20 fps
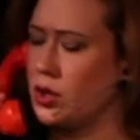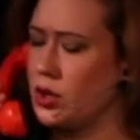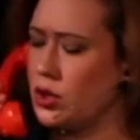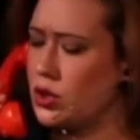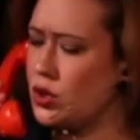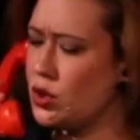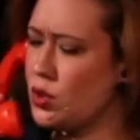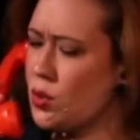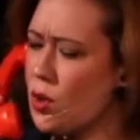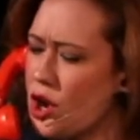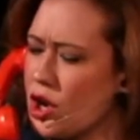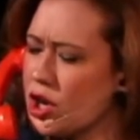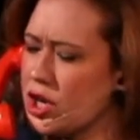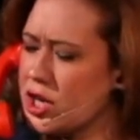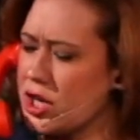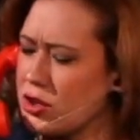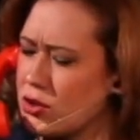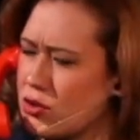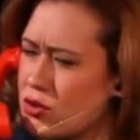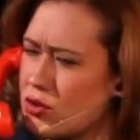You are an
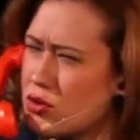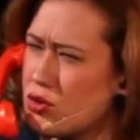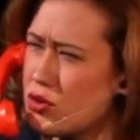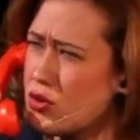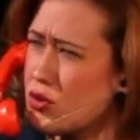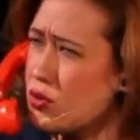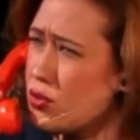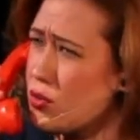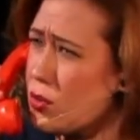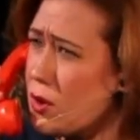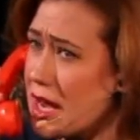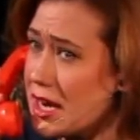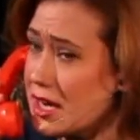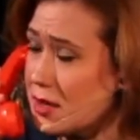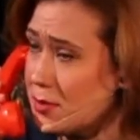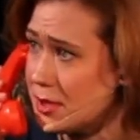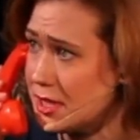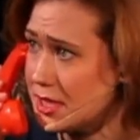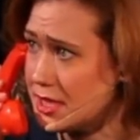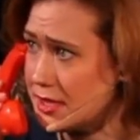
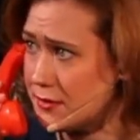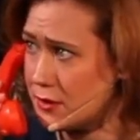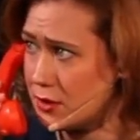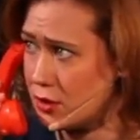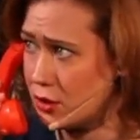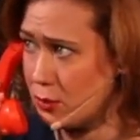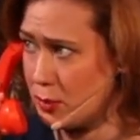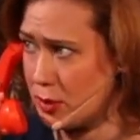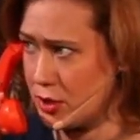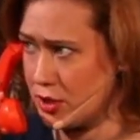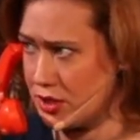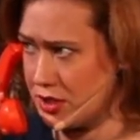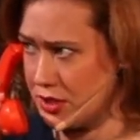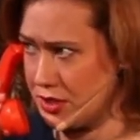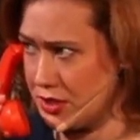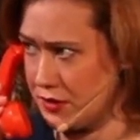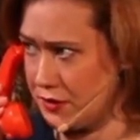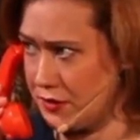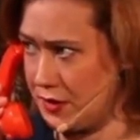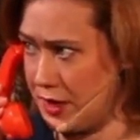incredibly difficult person
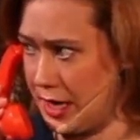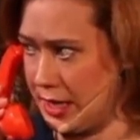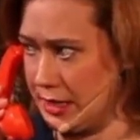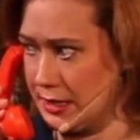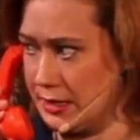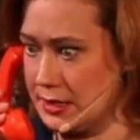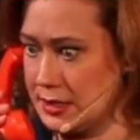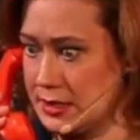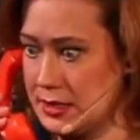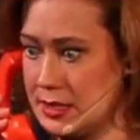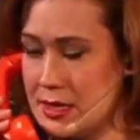to find.